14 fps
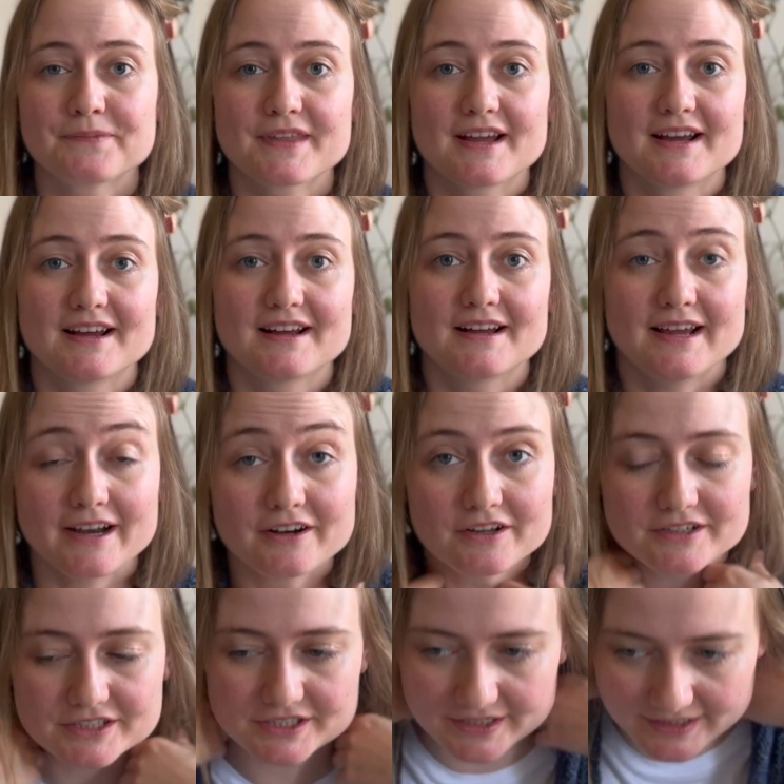air
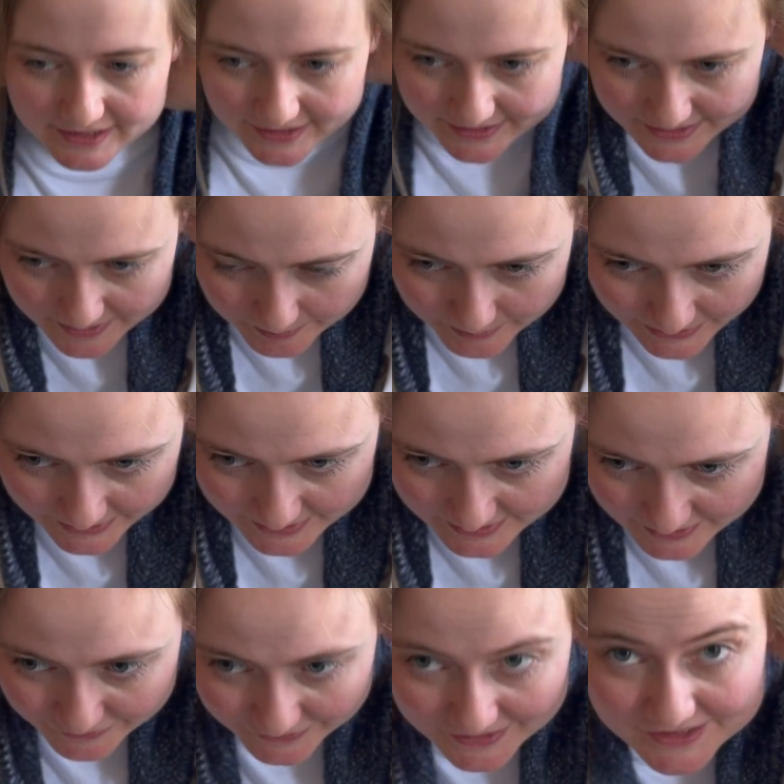conditioning yet, but
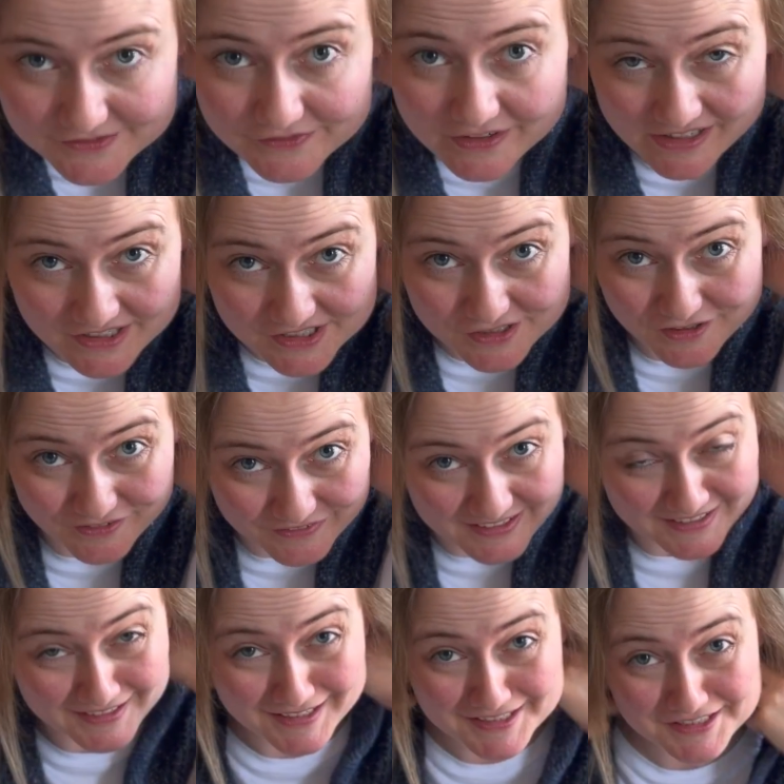it feels very soft
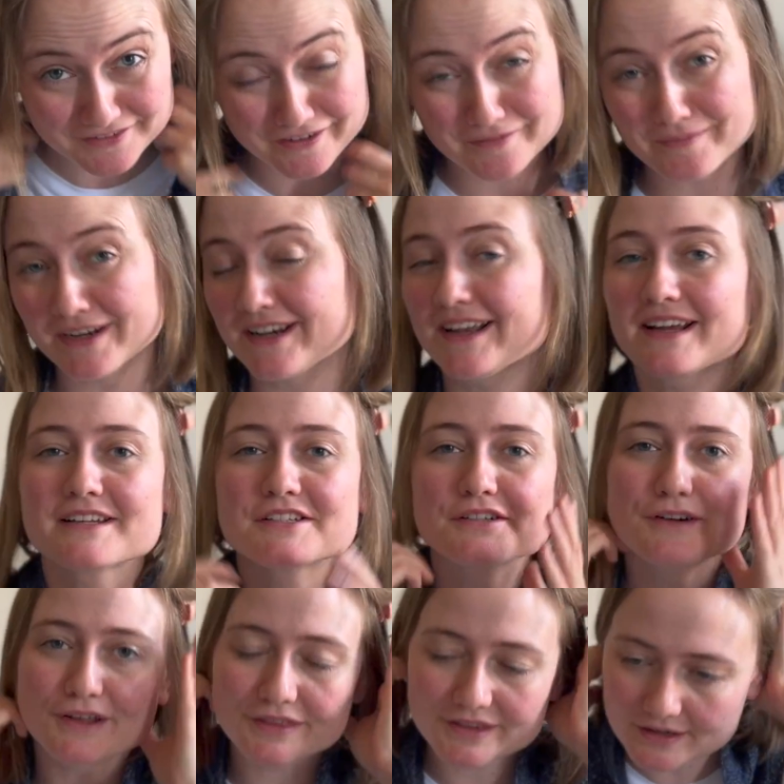and nice around my neck, so
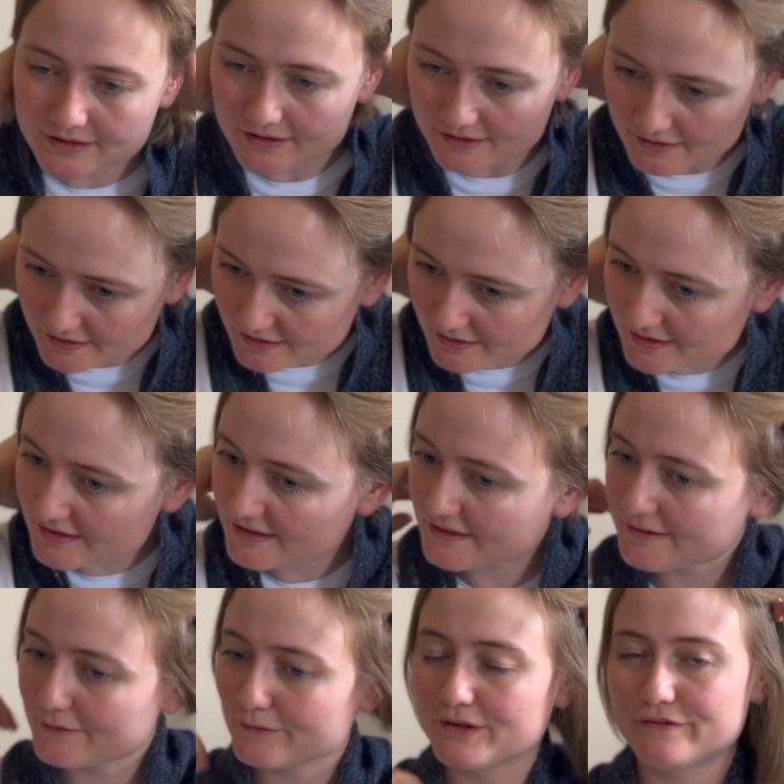I think it
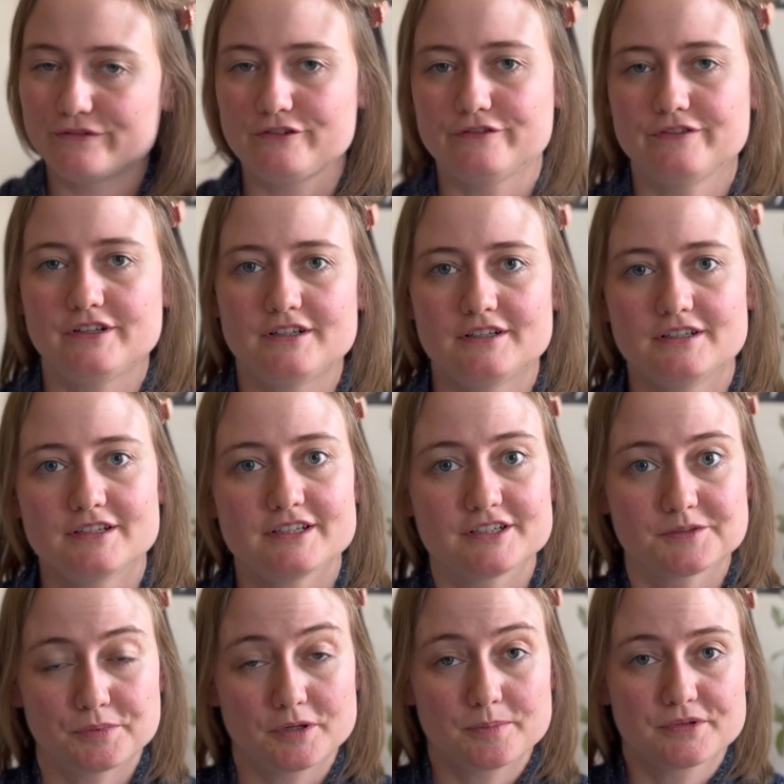will fulfill its
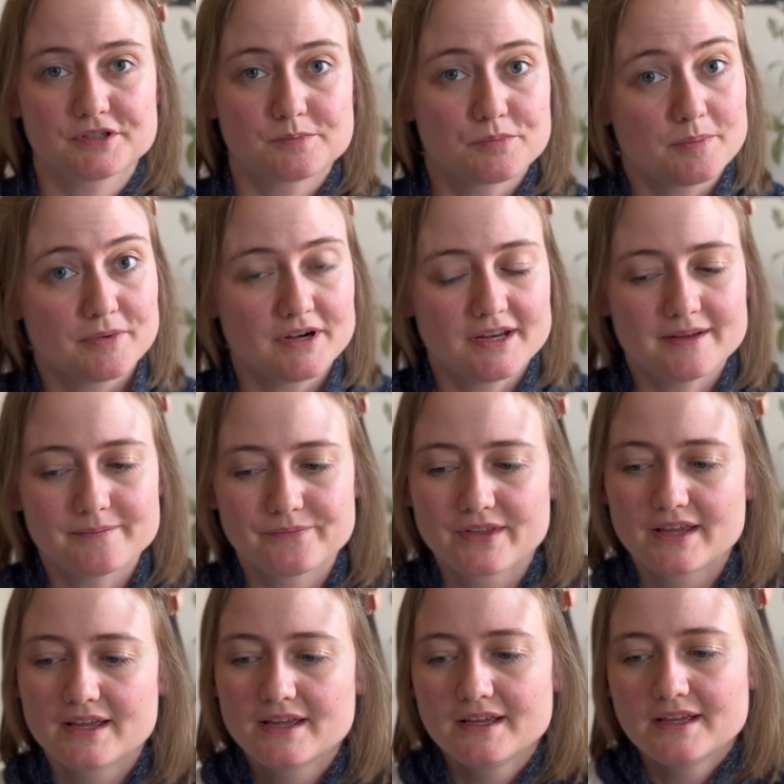purpose properly.
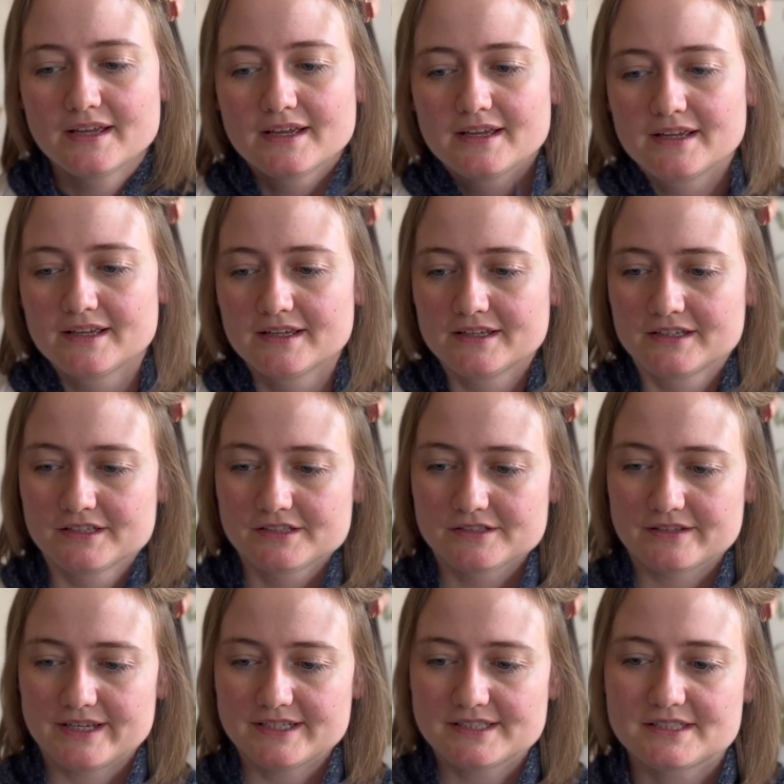So
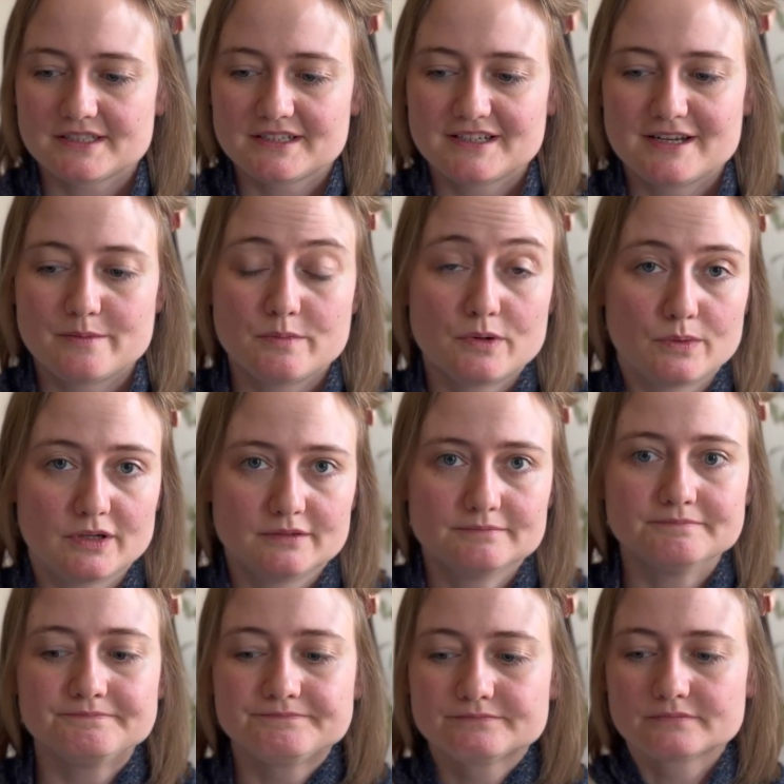that's number one.
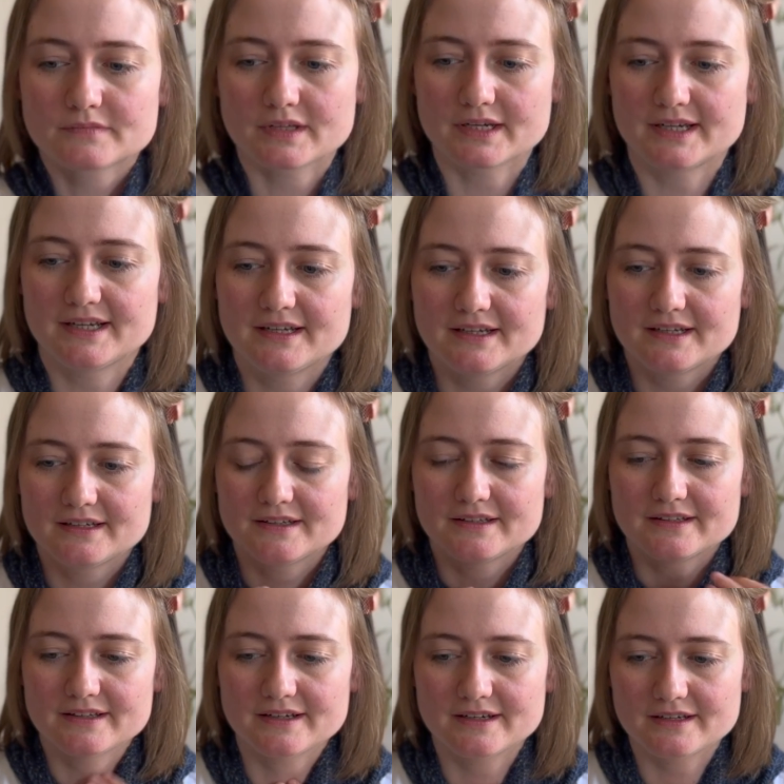
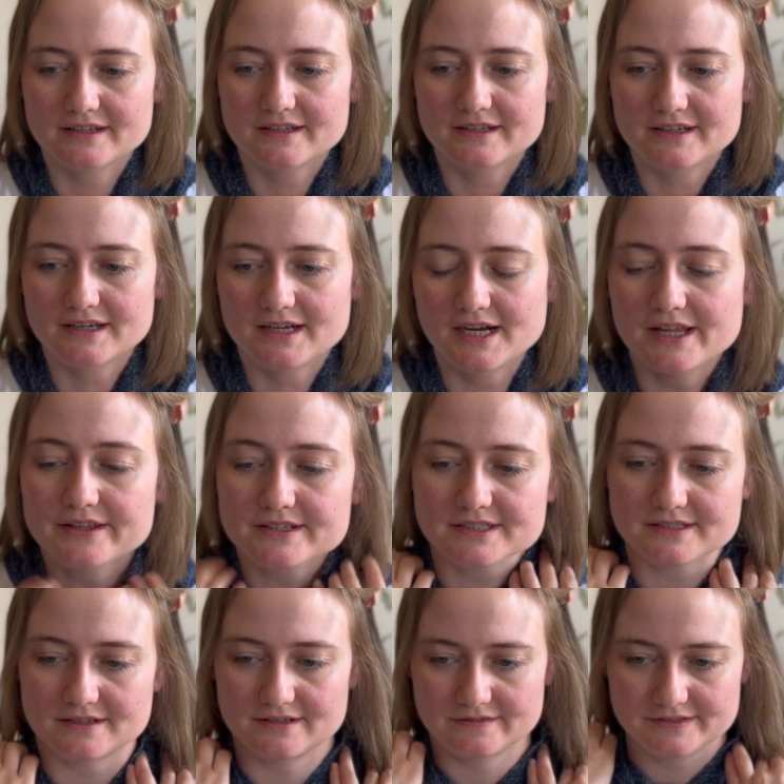Other
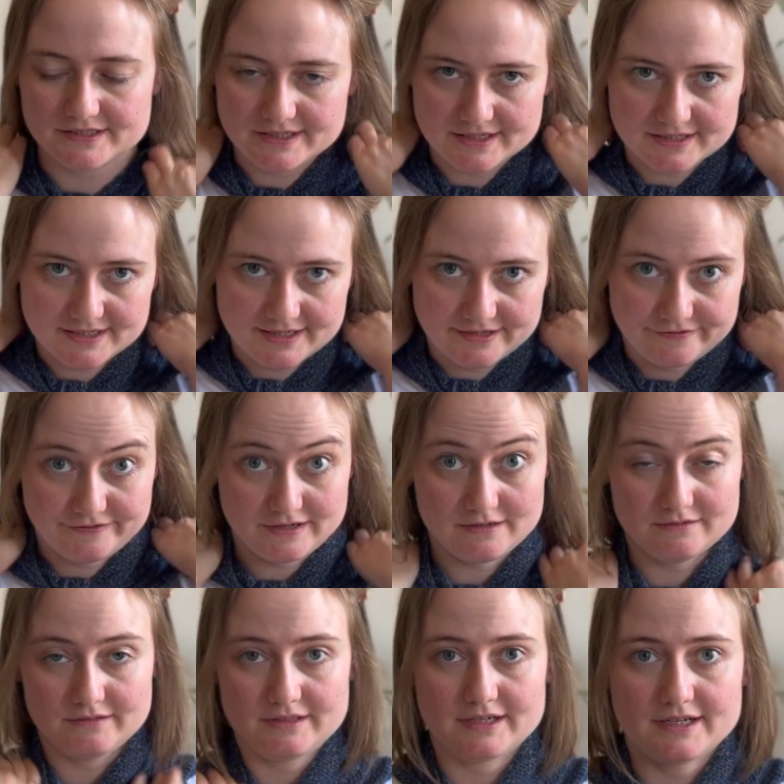scarves that I
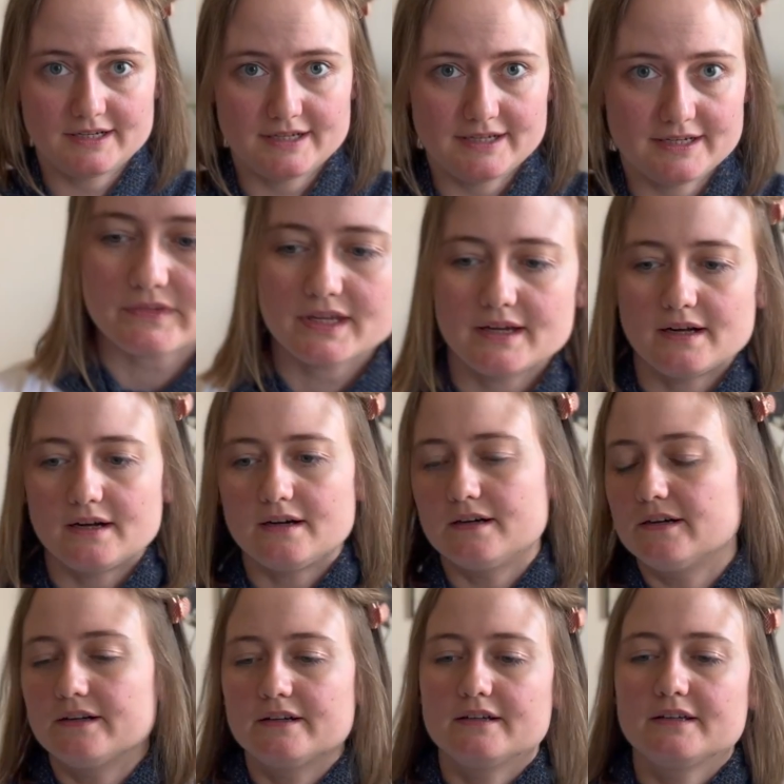found that I like
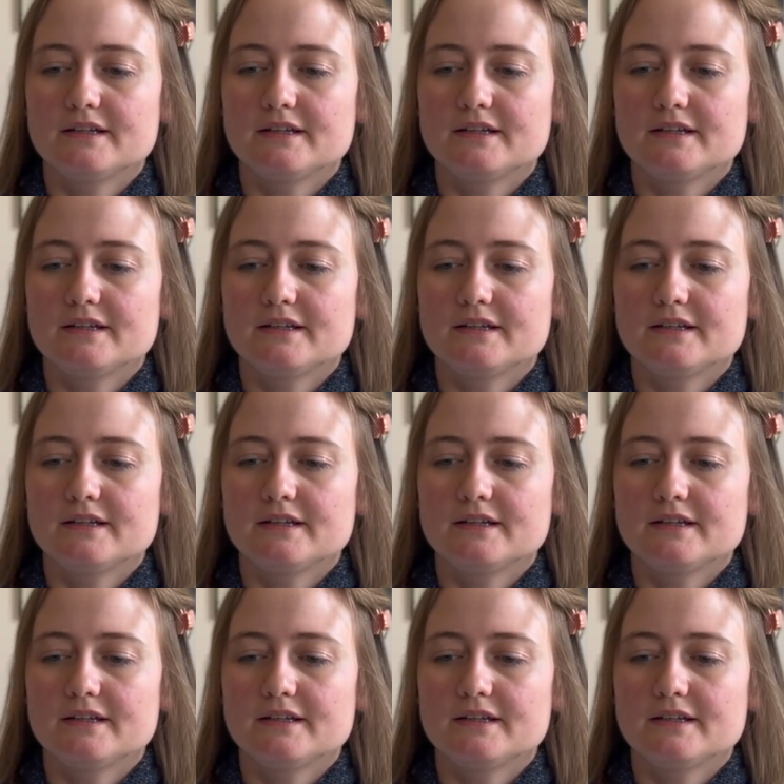are